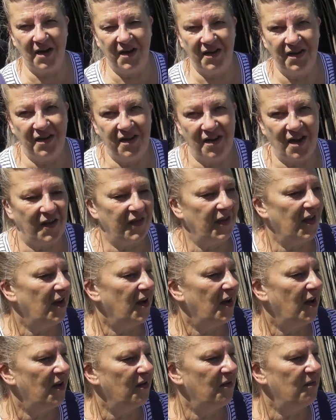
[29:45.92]

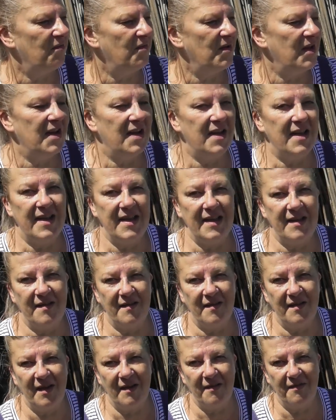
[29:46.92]
another really
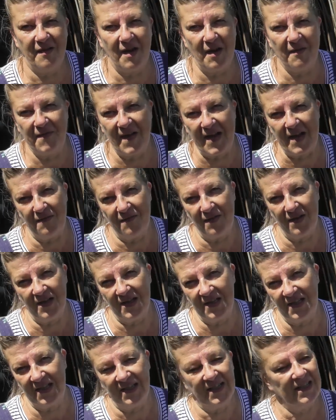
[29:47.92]
a, a
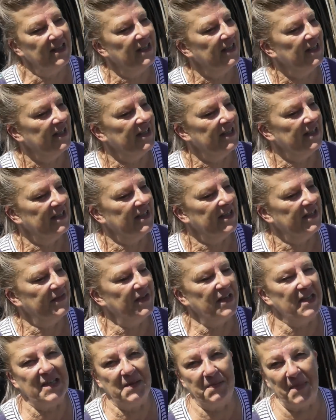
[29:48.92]
favourite,
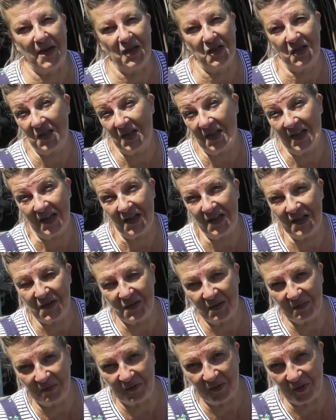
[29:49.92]
very special, only
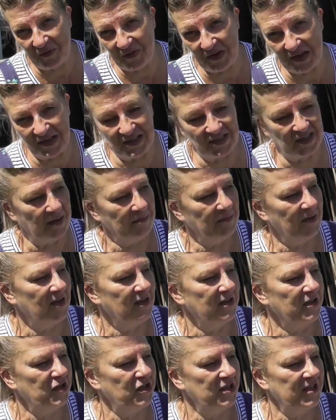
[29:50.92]
growing for the first time
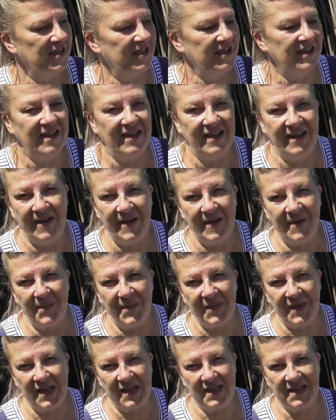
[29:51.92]
last year.
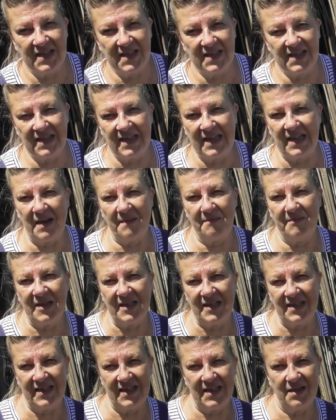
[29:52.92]
This is the
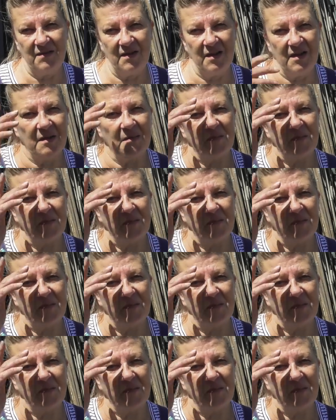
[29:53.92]
Madeira